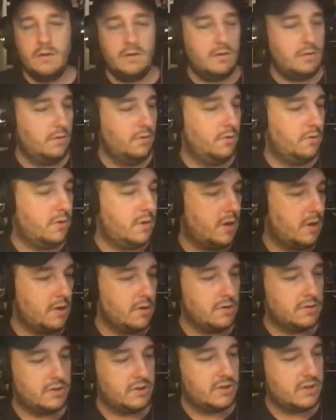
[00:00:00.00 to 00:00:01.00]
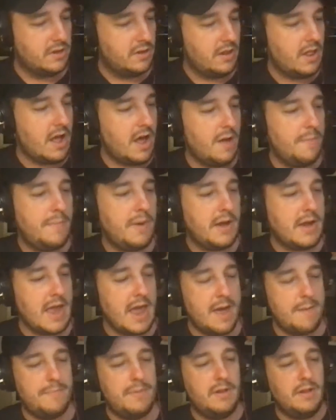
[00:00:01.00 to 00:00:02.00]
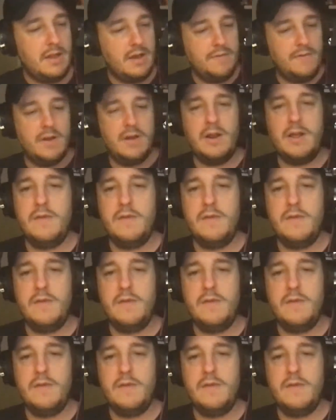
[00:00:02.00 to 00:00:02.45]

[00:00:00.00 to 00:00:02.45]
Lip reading: Luke, you're still up. I can't believe it.